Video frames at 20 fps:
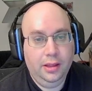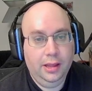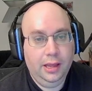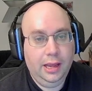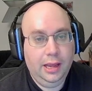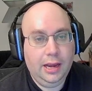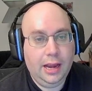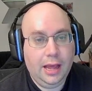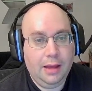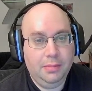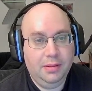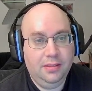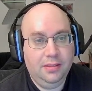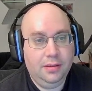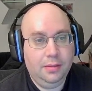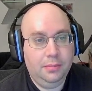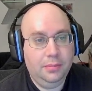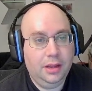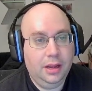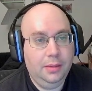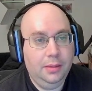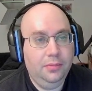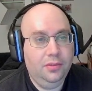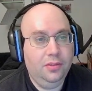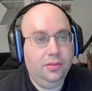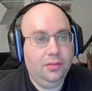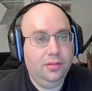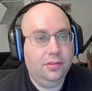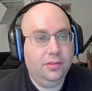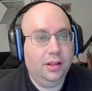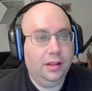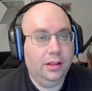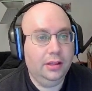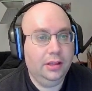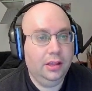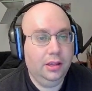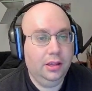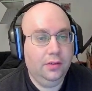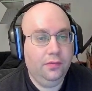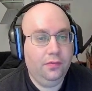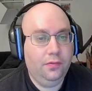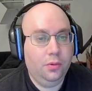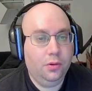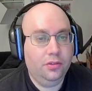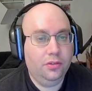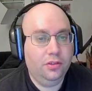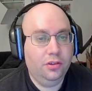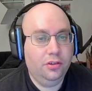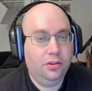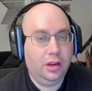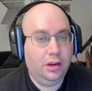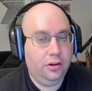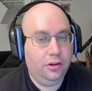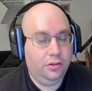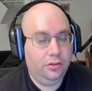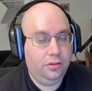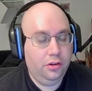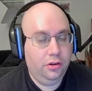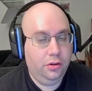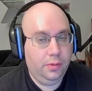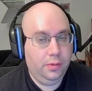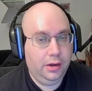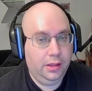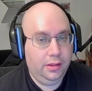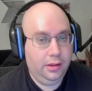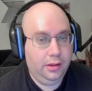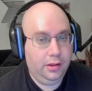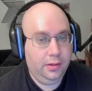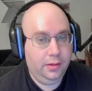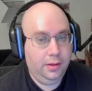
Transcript: It happens sometimes. It's not like you can force the genders to do anything.